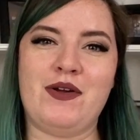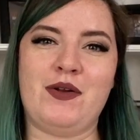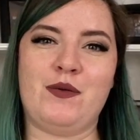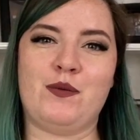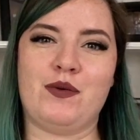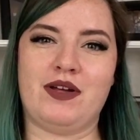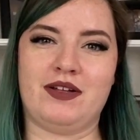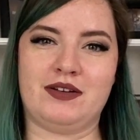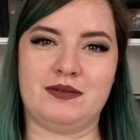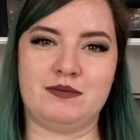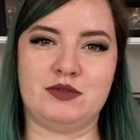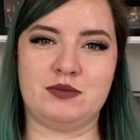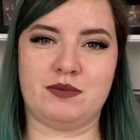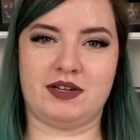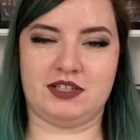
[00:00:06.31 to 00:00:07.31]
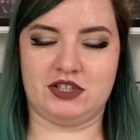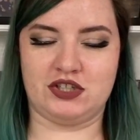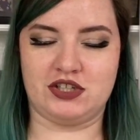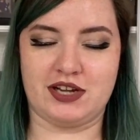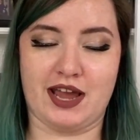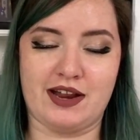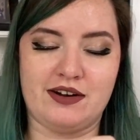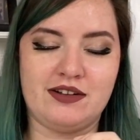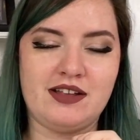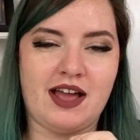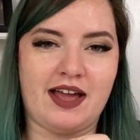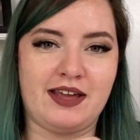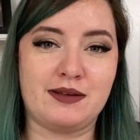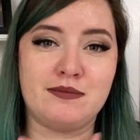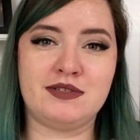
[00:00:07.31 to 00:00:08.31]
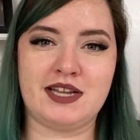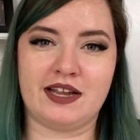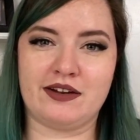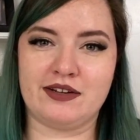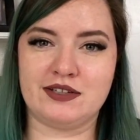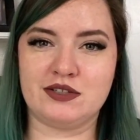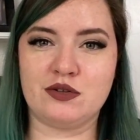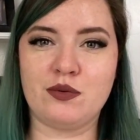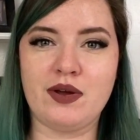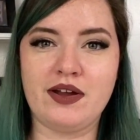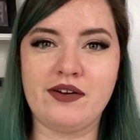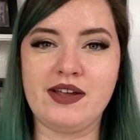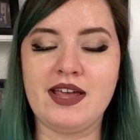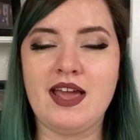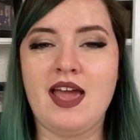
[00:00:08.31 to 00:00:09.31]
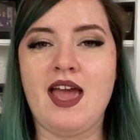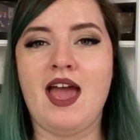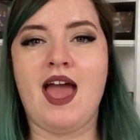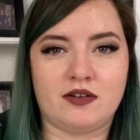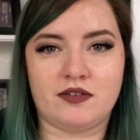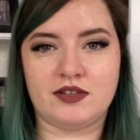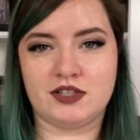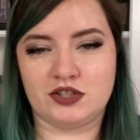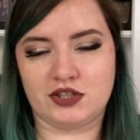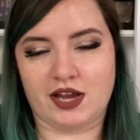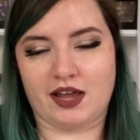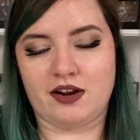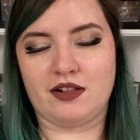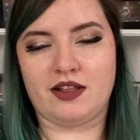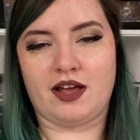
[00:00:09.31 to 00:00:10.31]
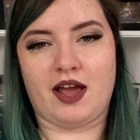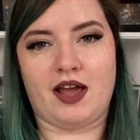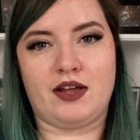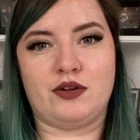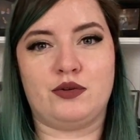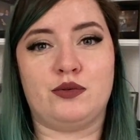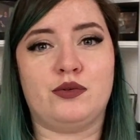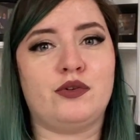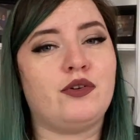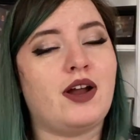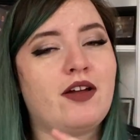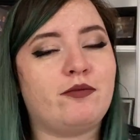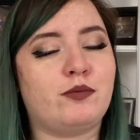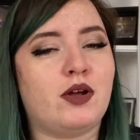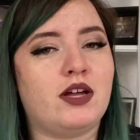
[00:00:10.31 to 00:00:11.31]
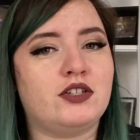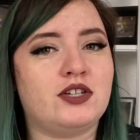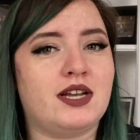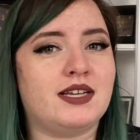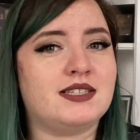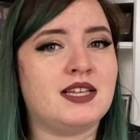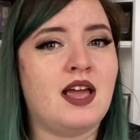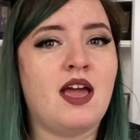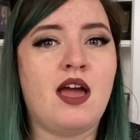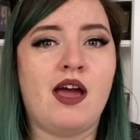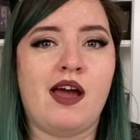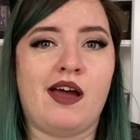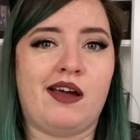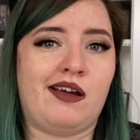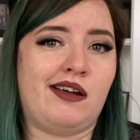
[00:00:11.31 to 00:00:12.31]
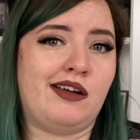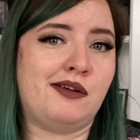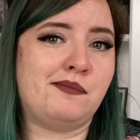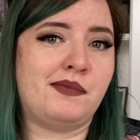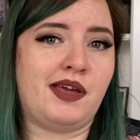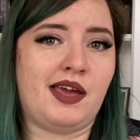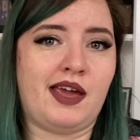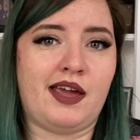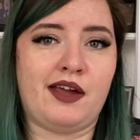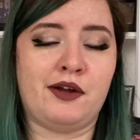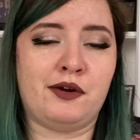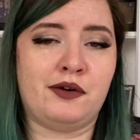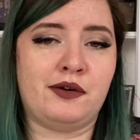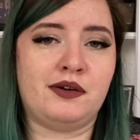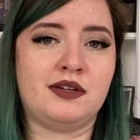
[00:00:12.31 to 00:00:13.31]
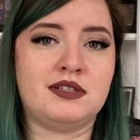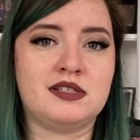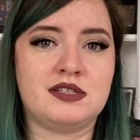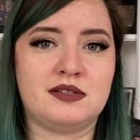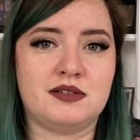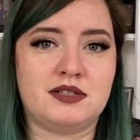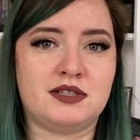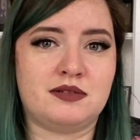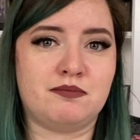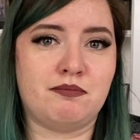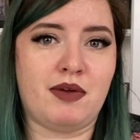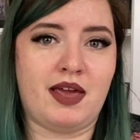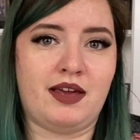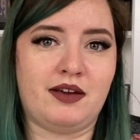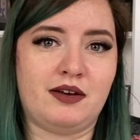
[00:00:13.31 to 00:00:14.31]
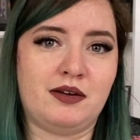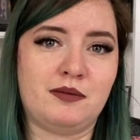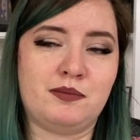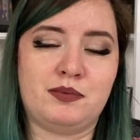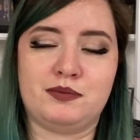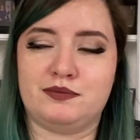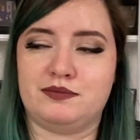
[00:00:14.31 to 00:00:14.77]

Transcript: and welcome to my channel. I am Terry Squarey, and on this channel I do craft projects, hair, makeup,